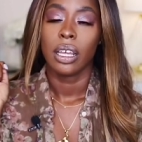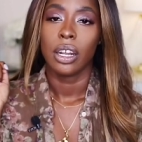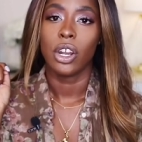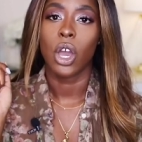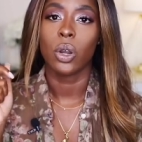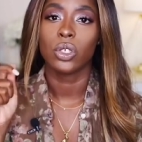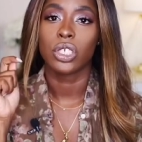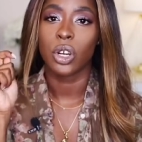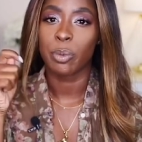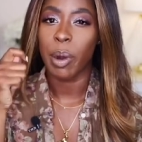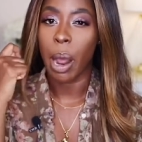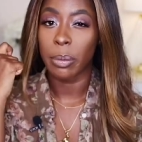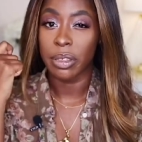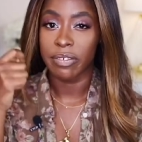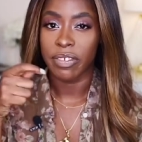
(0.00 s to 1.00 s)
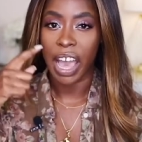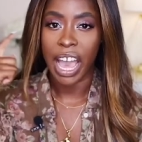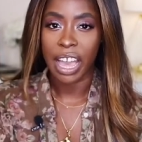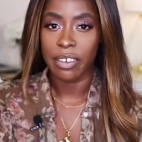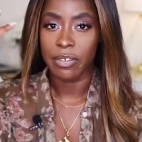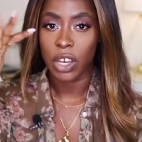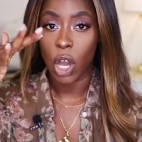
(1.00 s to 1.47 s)
no joke, probably
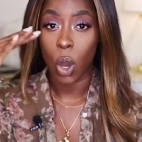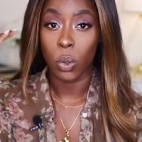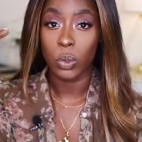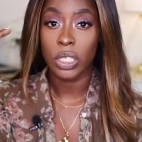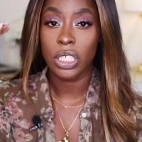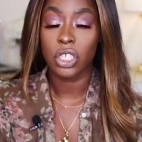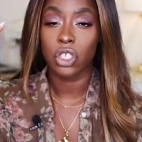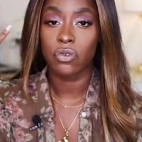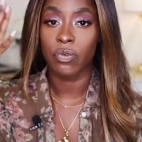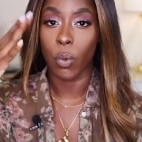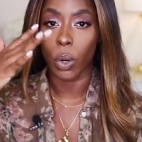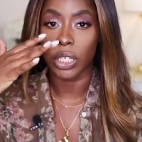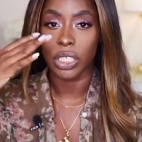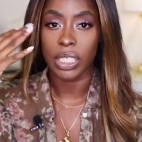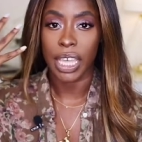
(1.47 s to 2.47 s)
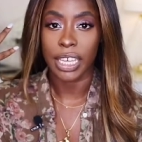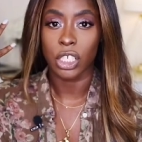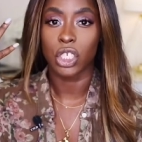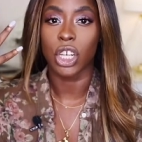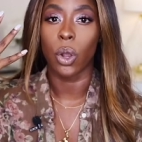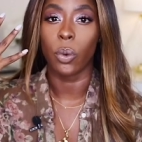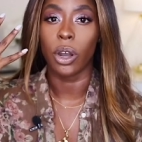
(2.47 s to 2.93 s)
5 coats for it to, like,
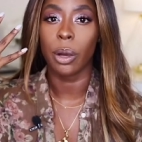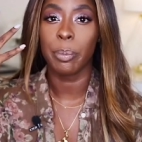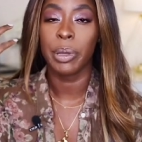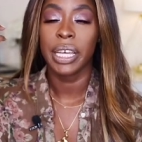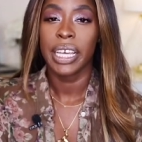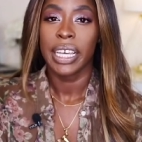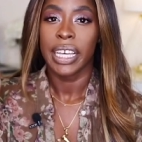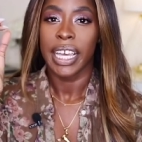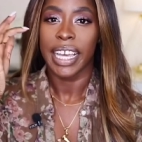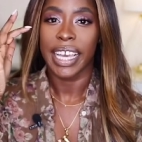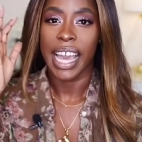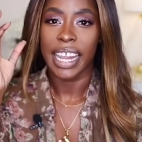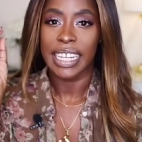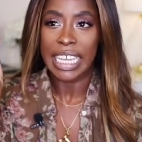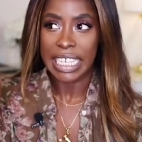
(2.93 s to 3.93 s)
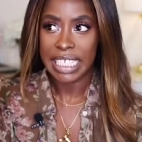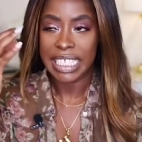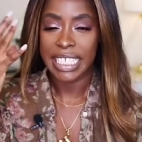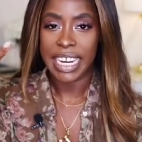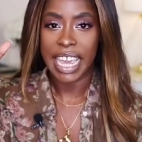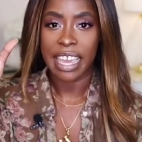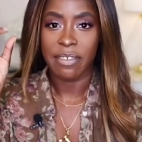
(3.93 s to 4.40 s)
show up and kind of, like,
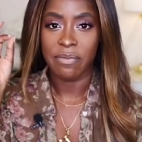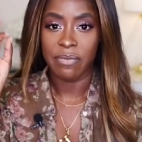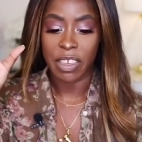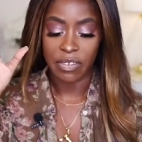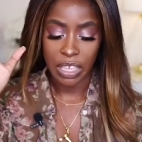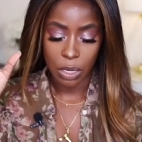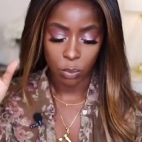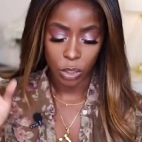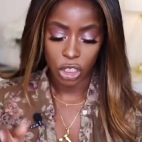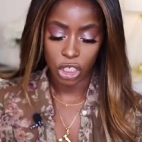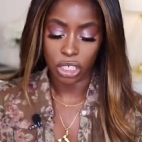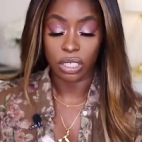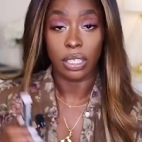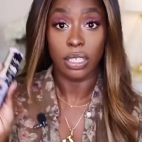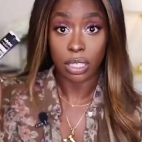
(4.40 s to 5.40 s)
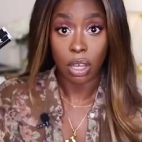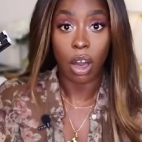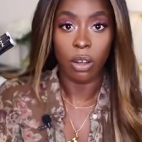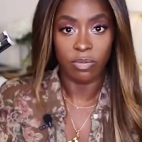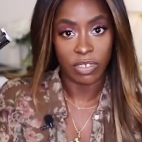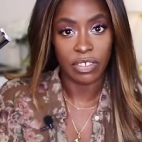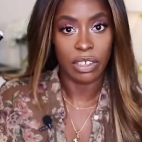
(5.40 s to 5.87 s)
stay vivid, which is, it's
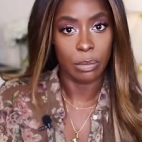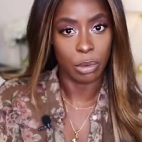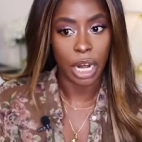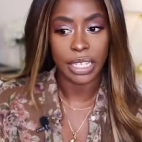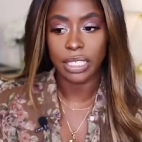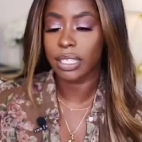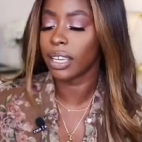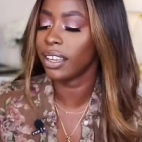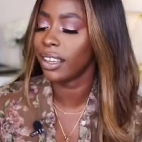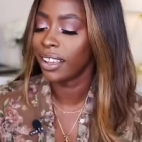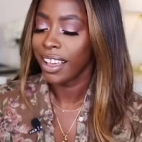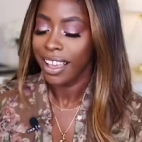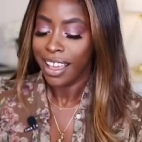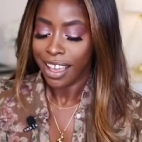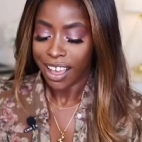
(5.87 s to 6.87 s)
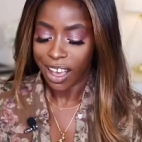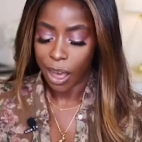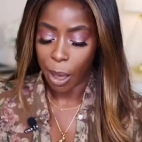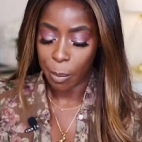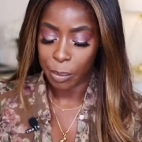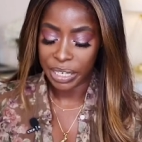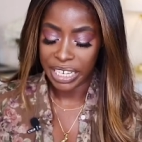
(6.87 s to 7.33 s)
called Vivid Brights.
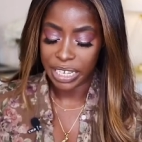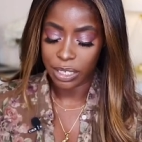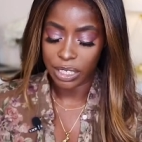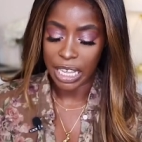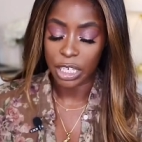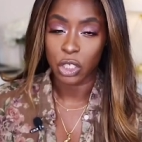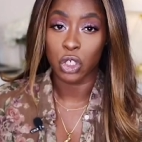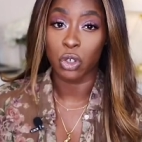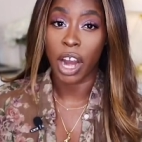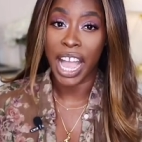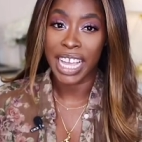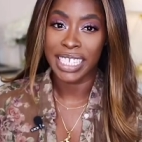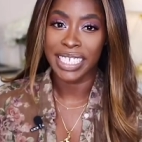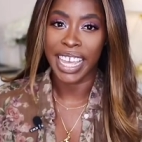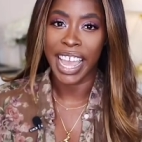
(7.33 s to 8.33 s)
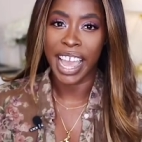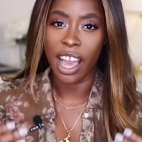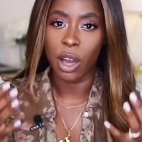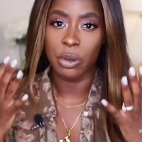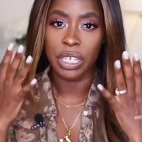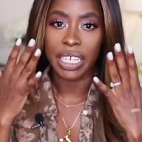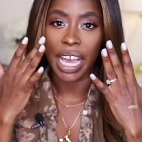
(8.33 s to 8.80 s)
But it, like, dried
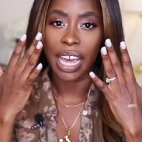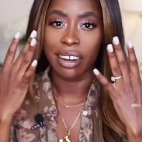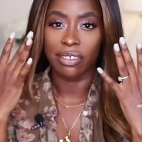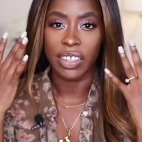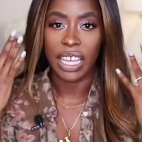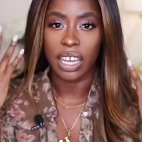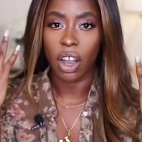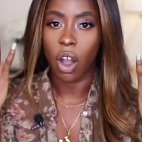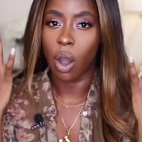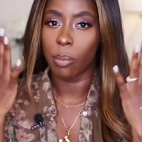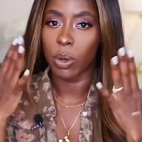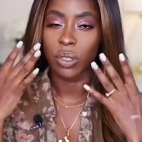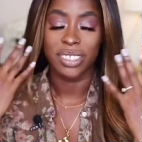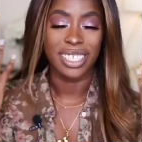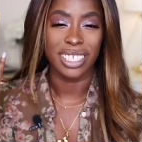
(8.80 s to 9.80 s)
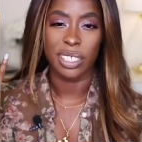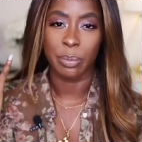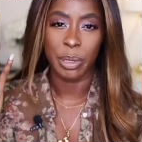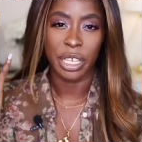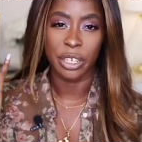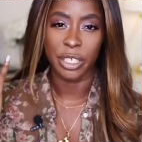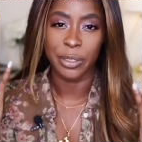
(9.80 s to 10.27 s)
down and kind of, like, almost
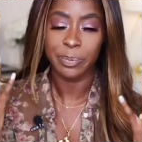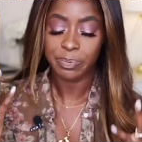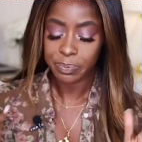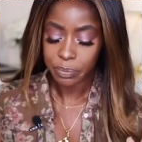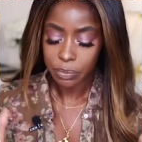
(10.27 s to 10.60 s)
disappeared.